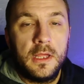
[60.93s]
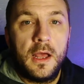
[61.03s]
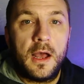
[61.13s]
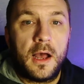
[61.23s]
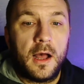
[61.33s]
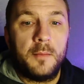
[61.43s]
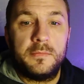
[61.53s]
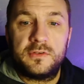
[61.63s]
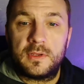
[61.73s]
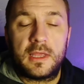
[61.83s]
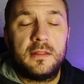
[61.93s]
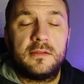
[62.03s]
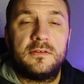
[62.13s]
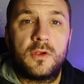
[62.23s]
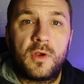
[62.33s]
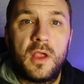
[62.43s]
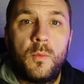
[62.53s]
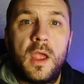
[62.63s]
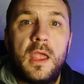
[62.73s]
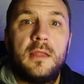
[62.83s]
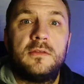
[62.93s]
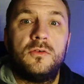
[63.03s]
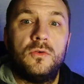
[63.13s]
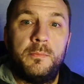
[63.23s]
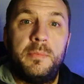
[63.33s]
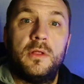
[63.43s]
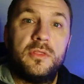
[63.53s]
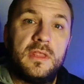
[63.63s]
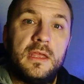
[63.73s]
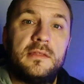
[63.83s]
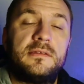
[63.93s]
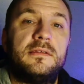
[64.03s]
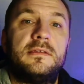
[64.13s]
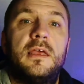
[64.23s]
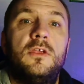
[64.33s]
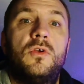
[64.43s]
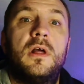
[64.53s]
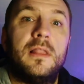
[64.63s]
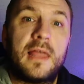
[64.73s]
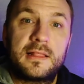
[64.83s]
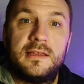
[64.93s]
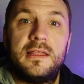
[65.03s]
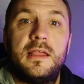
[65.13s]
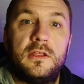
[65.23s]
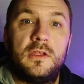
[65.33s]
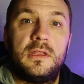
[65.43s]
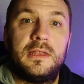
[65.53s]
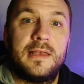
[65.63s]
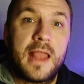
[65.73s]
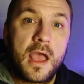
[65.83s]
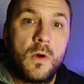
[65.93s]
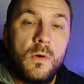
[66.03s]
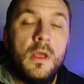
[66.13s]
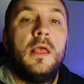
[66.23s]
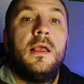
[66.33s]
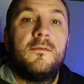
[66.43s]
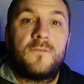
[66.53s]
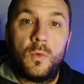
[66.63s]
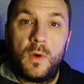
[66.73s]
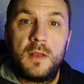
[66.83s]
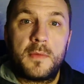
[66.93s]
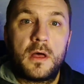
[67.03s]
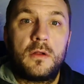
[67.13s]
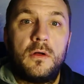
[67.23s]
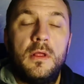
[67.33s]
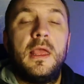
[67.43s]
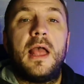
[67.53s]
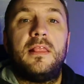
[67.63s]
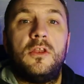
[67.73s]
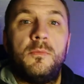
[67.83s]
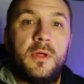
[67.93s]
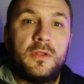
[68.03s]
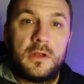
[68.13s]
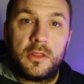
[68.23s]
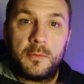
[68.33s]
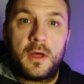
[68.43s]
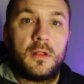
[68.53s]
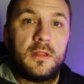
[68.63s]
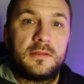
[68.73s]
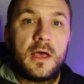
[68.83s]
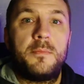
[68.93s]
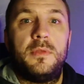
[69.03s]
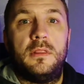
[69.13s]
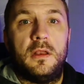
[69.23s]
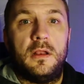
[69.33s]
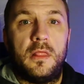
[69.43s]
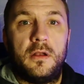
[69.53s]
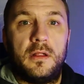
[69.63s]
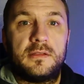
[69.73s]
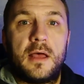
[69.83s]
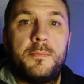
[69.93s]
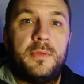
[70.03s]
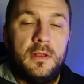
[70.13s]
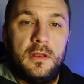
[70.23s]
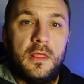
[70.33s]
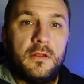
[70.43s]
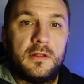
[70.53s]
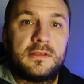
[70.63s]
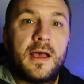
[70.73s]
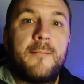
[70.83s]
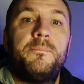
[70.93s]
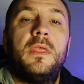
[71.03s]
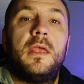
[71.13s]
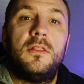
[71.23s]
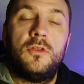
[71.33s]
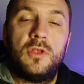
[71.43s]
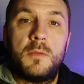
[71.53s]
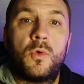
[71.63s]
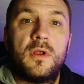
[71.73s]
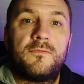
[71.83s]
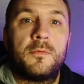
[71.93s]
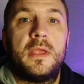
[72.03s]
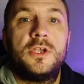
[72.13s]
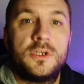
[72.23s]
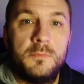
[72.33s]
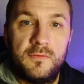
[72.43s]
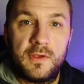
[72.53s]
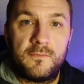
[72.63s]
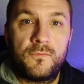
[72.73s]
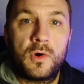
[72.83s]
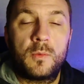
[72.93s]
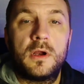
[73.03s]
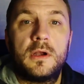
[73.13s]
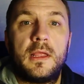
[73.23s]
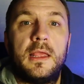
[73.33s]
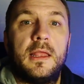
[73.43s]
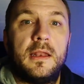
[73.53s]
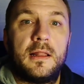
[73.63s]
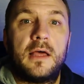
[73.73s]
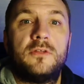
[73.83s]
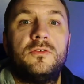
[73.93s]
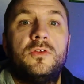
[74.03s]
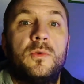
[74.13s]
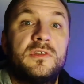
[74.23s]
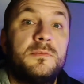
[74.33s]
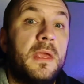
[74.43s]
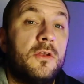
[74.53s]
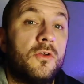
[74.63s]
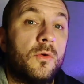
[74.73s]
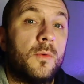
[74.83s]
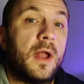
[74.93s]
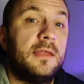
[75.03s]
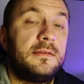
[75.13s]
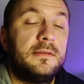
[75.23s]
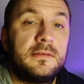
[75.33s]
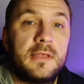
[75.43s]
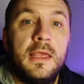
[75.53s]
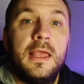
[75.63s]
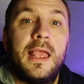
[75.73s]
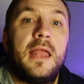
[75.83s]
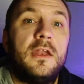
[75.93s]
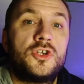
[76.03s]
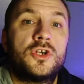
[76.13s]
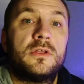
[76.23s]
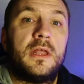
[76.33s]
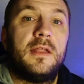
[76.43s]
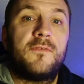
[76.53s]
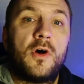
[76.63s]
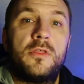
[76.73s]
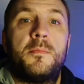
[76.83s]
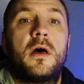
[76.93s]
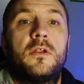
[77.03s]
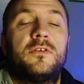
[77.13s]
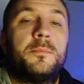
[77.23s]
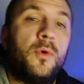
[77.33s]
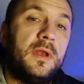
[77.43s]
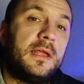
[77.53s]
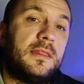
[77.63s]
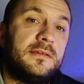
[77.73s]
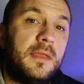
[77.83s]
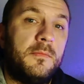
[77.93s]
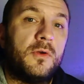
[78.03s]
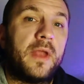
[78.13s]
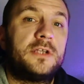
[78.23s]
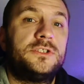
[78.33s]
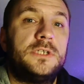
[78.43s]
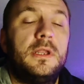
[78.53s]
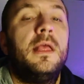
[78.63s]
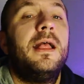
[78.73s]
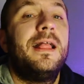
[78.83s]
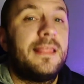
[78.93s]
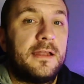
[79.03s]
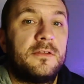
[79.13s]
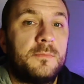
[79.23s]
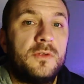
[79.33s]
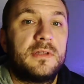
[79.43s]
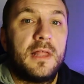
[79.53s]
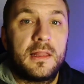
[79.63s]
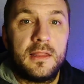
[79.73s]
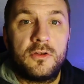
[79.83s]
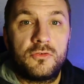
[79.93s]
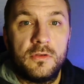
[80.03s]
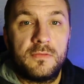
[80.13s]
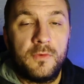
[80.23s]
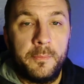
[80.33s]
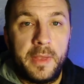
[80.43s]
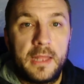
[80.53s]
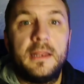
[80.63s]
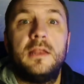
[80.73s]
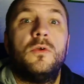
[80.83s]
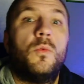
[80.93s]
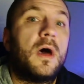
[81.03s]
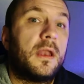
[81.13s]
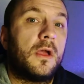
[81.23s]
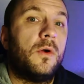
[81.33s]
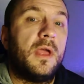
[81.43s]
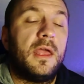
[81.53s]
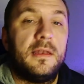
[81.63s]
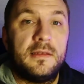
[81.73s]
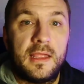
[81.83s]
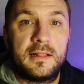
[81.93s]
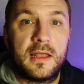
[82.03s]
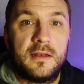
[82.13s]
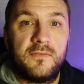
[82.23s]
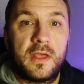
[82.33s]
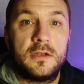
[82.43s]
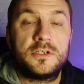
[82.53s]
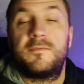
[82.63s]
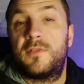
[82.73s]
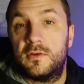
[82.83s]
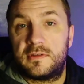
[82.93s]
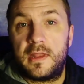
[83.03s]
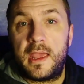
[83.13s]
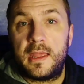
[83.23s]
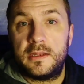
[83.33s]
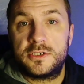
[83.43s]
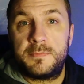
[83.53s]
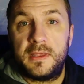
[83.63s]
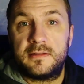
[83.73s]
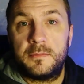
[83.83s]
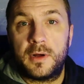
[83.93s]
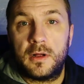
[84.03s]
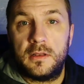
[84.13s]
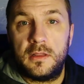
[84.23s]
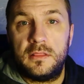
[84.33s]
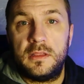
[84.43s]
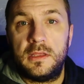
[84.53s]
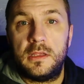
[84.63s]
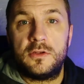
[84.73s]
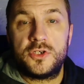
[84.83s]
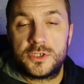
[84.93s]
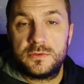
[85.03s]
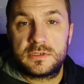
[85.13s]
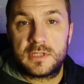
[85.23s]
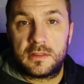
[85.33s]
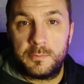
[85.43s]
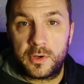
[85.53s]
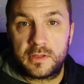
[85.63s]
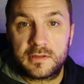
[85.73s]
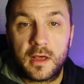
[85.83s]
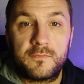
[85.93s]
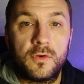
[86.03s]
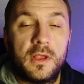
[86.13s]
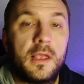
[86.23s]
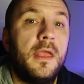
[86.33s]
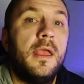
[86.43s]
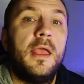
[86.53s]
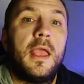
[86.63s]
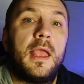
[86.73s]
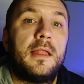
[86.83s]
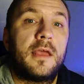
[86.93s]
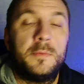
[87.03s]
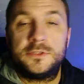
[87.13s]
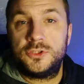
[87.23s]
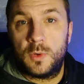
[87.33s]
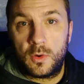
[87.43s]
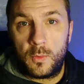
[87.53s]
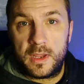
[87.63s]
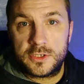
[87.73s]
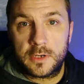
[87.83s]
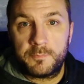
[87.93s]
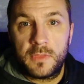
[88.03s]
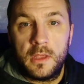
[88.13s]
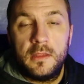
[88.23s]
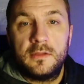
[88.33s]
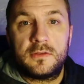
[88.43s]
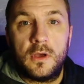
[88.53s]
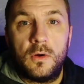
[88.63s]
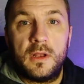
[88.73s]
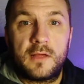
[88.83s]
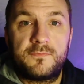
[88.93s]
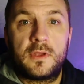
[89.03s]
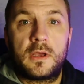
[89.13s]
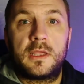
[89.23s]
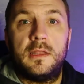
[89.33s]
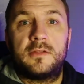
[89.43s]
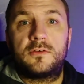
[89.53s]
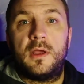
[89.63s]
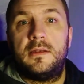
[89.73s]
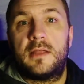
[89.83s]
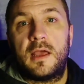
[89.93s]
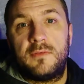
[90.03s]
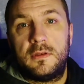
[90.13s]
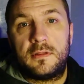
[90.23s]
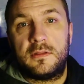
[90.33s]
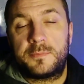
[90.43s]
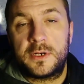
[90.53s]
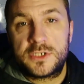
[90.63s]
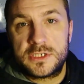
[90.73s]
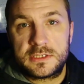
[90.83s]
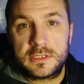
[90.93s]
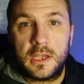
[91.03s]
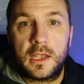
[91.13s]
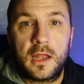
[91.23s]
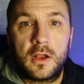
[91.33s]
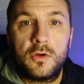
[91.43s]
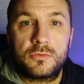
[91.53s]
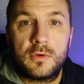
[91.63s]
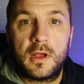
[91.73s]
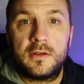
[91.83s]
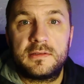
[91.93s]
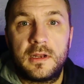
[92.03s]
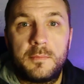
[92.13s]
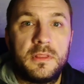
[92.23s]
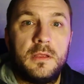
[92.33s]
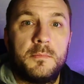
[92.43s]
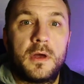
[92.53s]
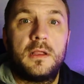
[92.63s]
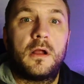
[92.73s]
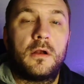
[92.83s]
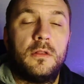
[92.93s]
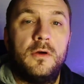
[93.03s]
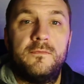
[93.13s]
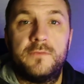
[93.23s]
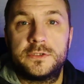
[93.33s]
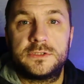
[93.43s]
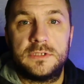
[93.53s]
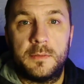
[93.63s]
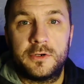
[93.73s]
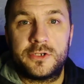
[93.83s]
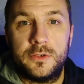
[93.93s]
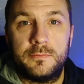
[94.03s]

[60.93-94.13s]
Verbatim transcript: Um, so again, this is a great way to build things is that you collect the data you need now for one model and then you build another model on top and then another on top and another on top and then you get more information moving forward and it allows you to expand your horizons and ensure that if all the models are pointing in the same direction that is most likely a truthful bet, and you want to go ahead and take that advantage if there's an edge based upon the juice that the book is offering and how much you want to wager. So, enough talking, let's go ahead and dive into the spreadsheets and kind of go through how to set up the Monte Carlo version number two.